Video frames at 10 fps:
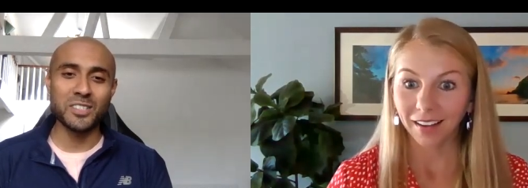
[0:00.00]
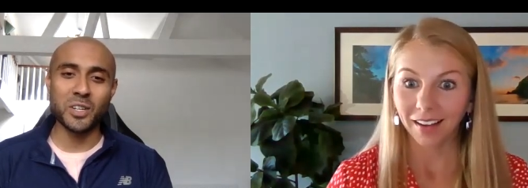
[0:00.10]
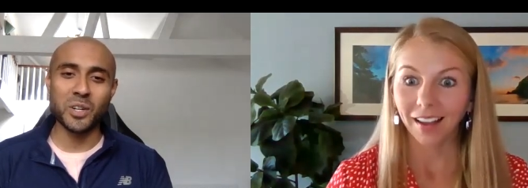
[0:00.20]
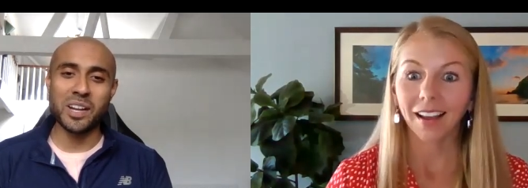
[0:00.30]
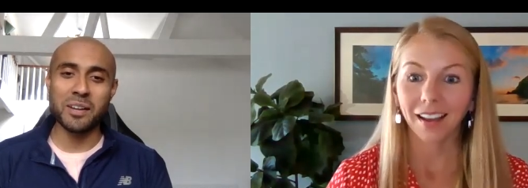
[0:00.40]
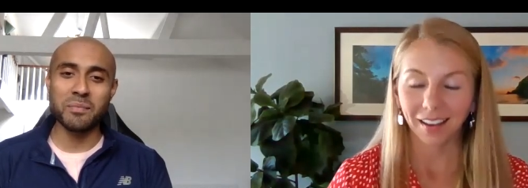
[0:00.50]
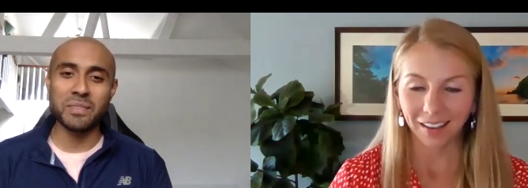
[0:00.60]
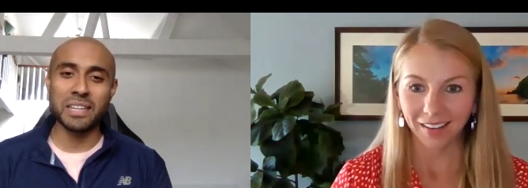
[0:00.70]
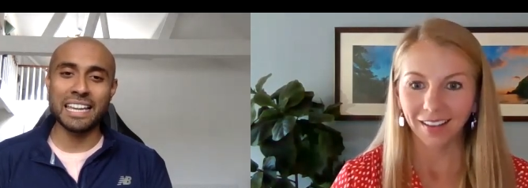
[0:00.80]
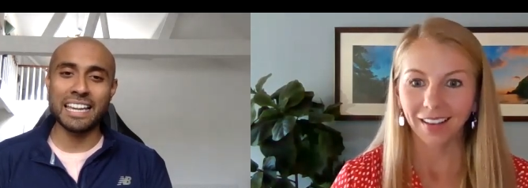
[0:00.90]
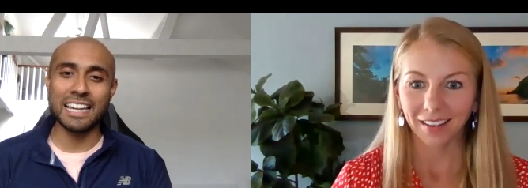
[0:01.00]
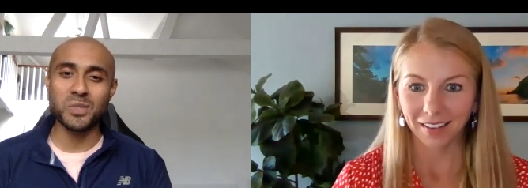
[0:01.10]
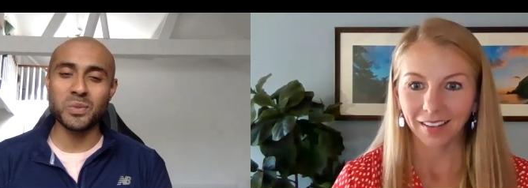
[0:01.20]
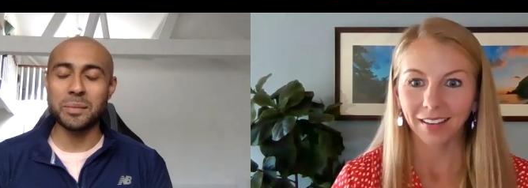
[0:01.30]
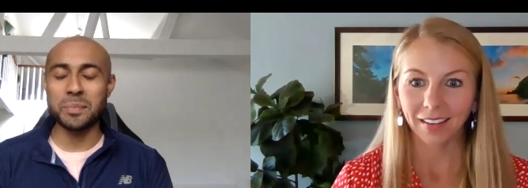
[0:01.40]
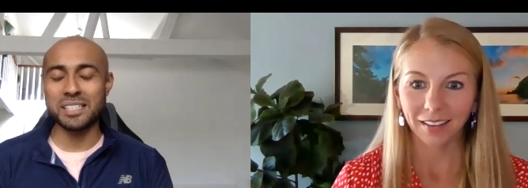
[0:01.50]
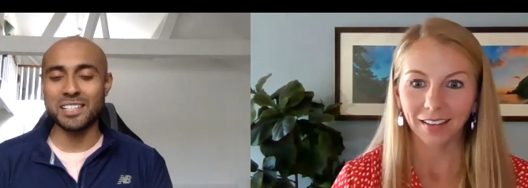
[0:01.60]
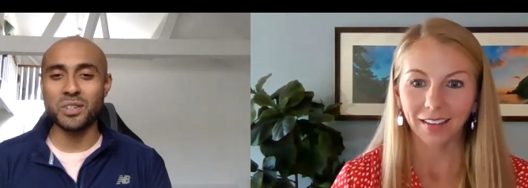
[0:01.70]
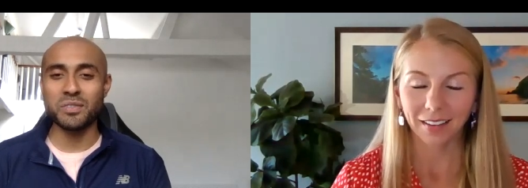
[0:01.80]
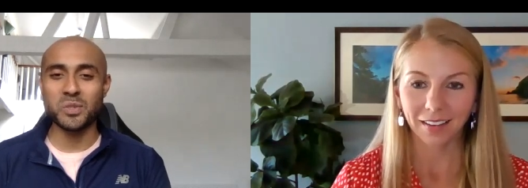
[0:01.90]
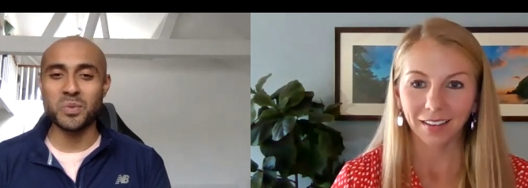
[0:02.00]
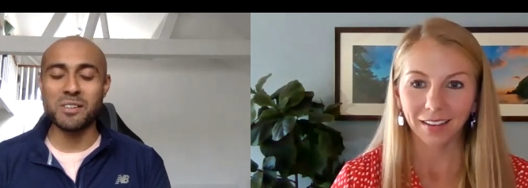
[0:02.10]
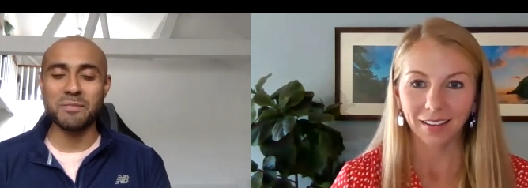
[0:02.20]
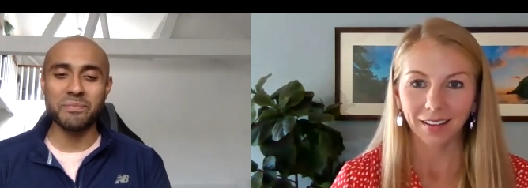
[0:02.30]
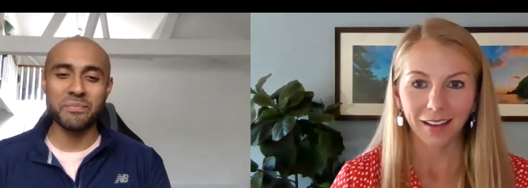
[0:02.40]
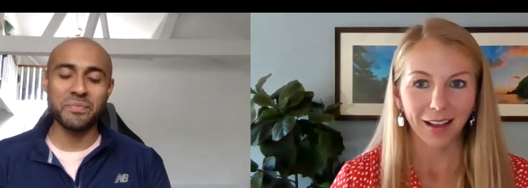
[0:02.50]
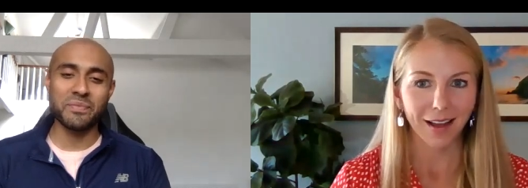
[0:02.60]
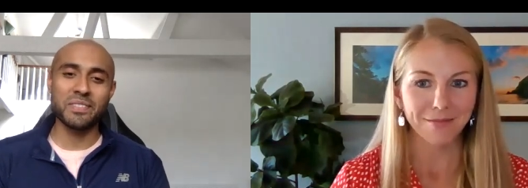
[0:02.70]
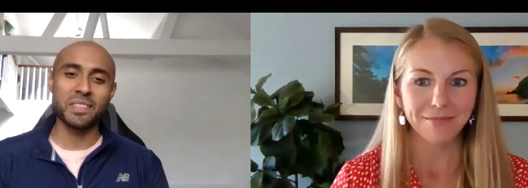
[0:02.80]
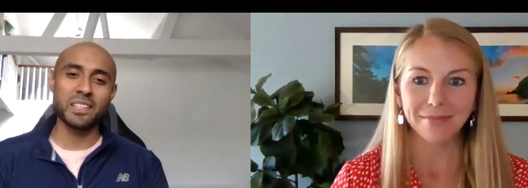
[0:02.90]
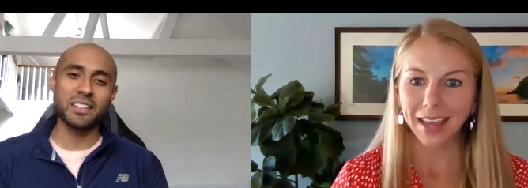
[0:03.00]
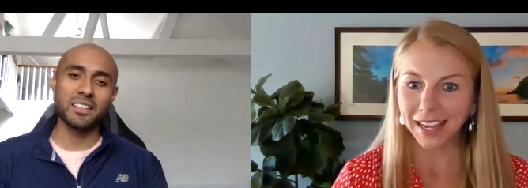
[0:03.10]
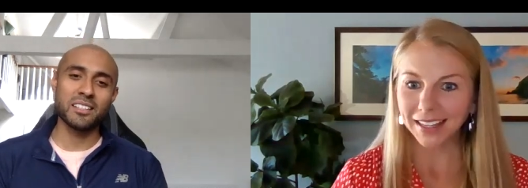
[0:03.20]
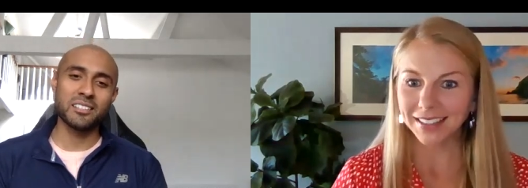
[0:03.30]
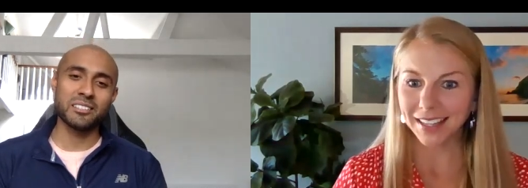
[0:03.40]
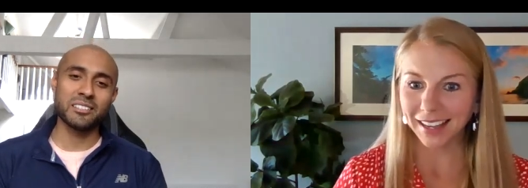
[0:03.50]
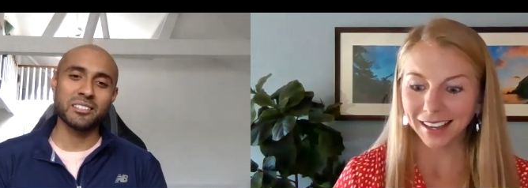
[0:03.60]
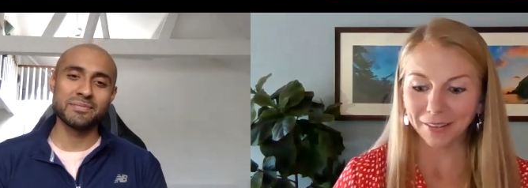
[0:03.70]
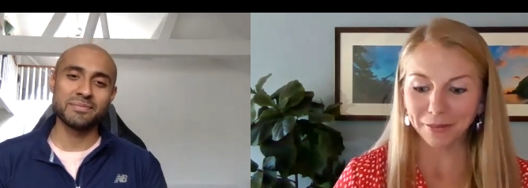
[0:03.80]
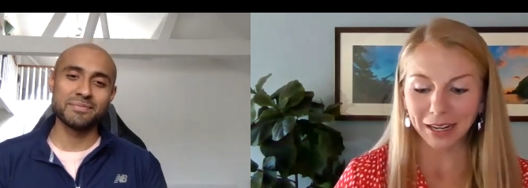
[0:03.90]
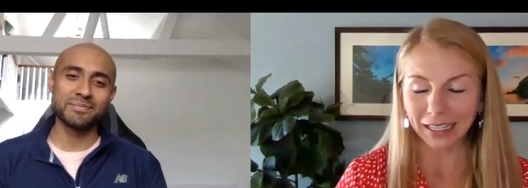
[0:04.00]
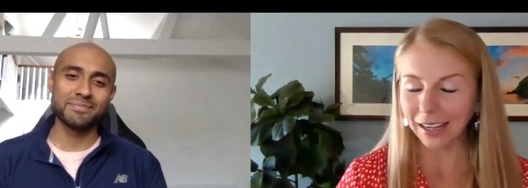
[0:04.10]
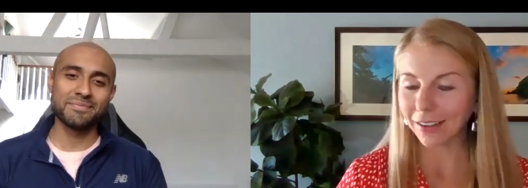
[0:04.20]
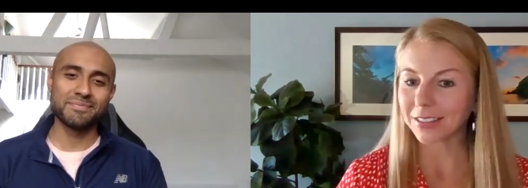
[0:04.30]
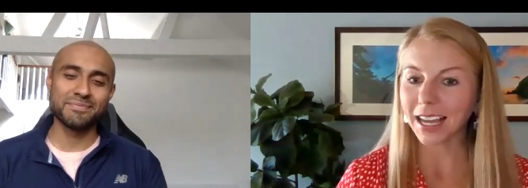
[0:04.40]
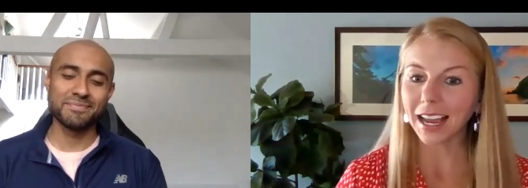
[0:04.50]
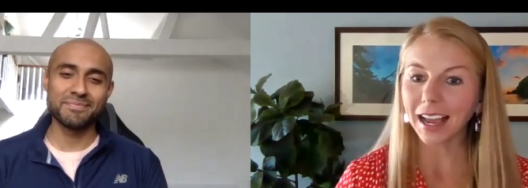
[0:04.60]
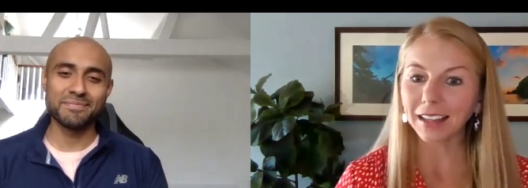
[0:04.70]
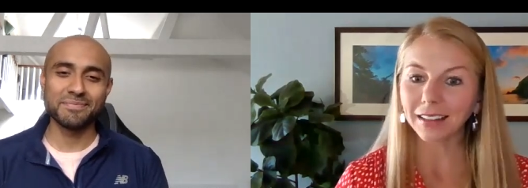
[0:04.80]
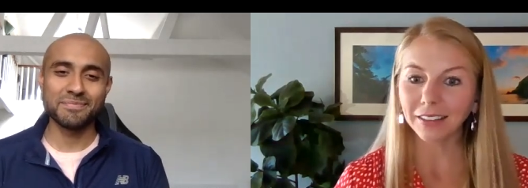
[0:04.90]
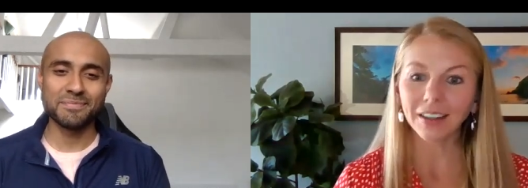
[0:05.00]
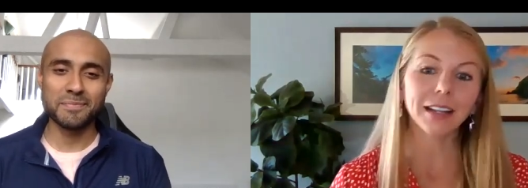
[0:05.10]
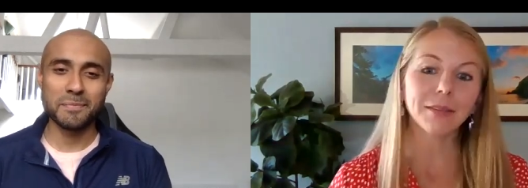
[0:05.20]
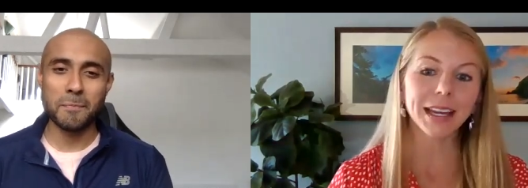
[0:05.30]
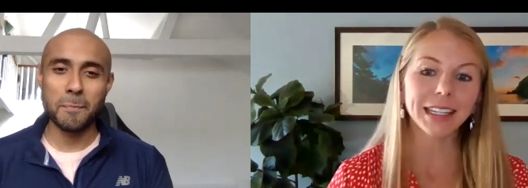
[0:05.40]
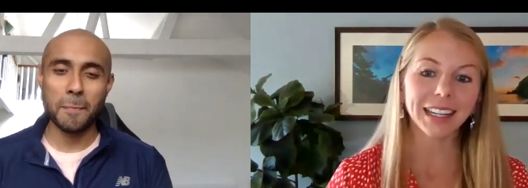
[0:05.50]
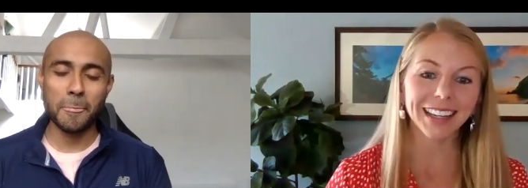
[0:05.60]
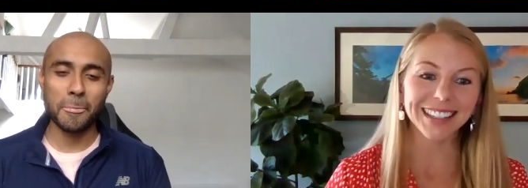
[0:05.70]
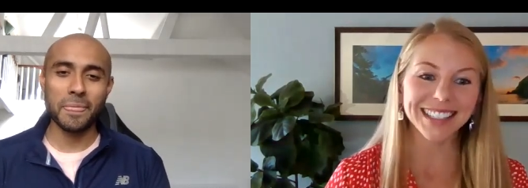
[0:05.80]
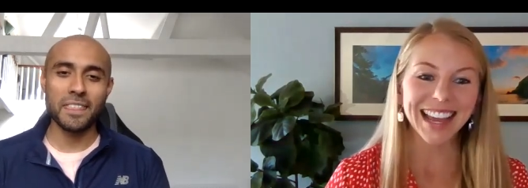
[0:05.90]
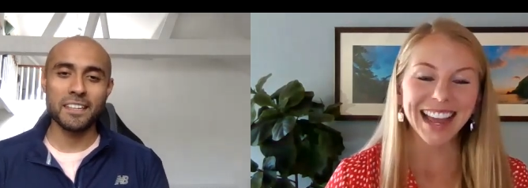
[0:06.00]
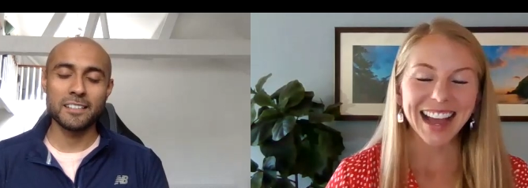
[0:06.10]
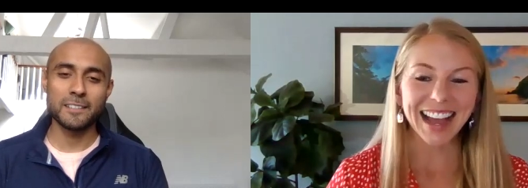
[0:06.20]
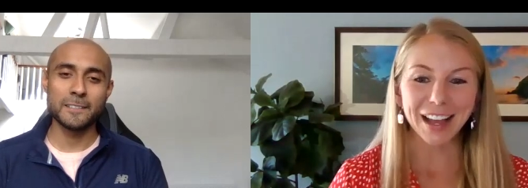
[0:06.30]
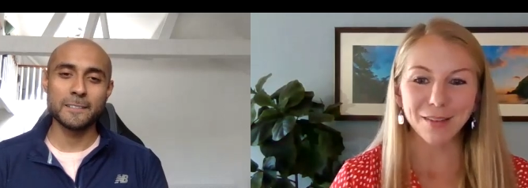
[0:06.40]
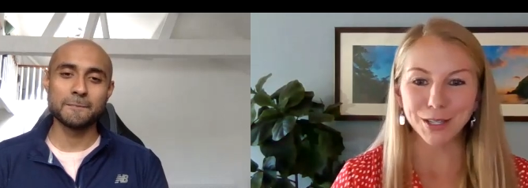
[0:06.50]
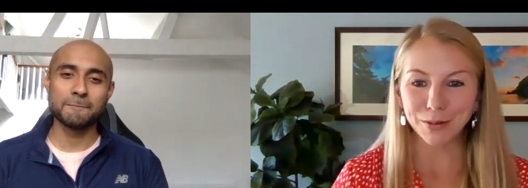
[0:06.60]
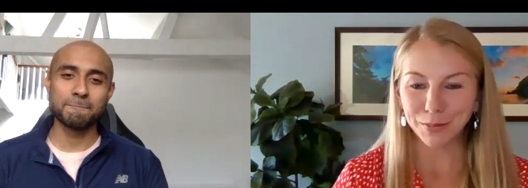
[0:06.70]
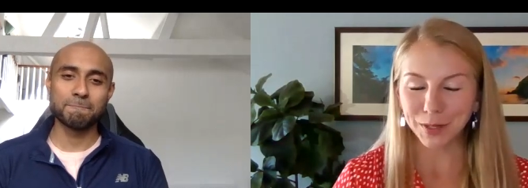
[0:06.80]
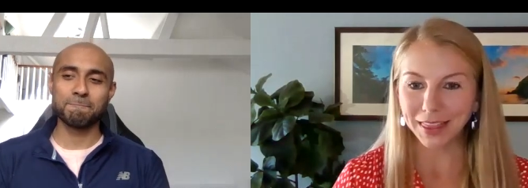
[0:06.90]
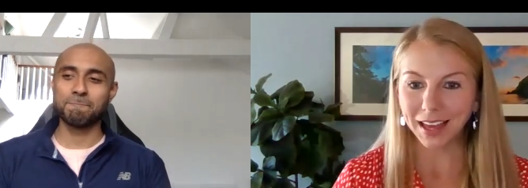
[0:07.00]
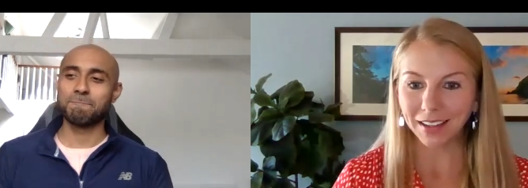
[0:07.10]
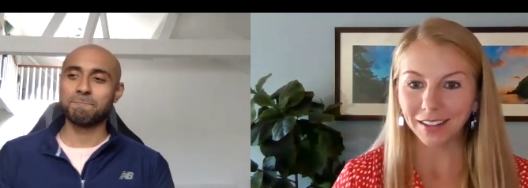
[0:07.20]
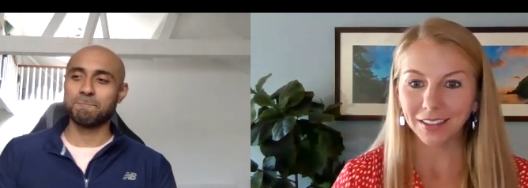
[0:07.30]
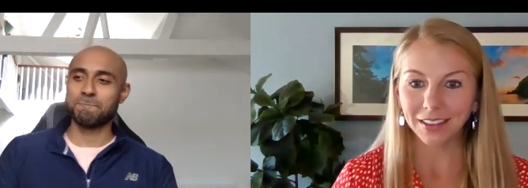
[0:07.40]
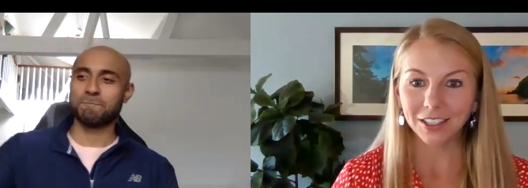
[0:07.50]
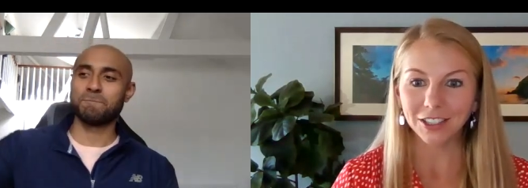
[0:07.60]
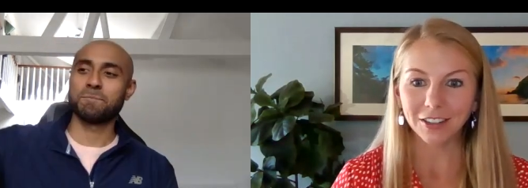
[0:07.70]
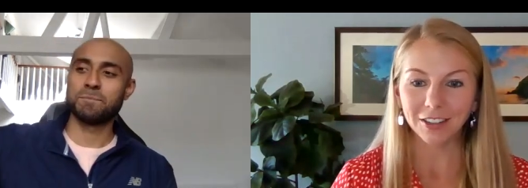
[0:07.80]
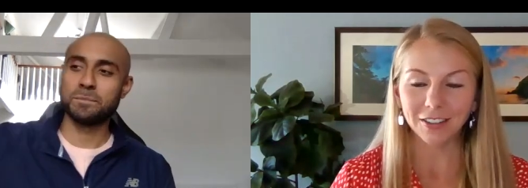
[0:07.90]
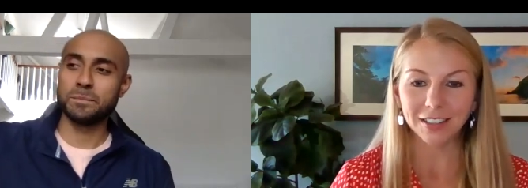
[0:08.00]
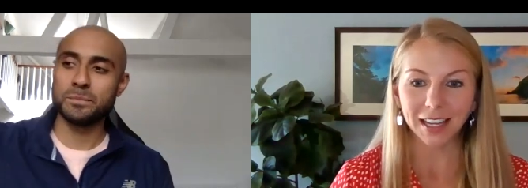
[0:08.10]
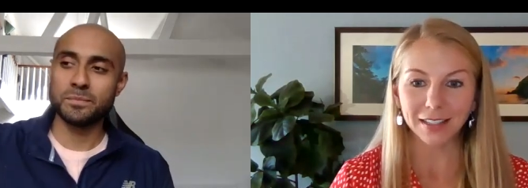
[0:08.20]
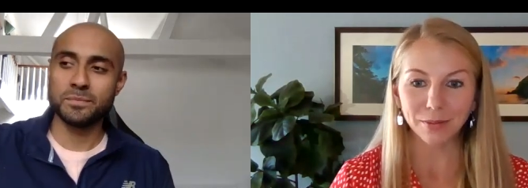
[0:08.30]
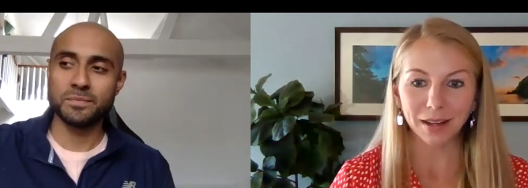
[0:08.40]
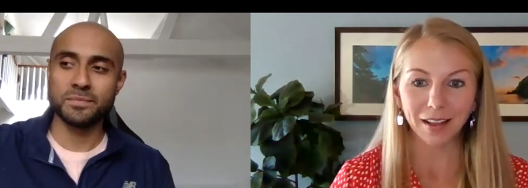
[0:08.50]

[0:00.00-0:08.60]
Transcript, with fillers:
Speaker 1: so um, they can get twenty percent off as well.
Speaker 2: Amazing! What a gift! I highly recommend it. Um, so we'll put that code in the show notes as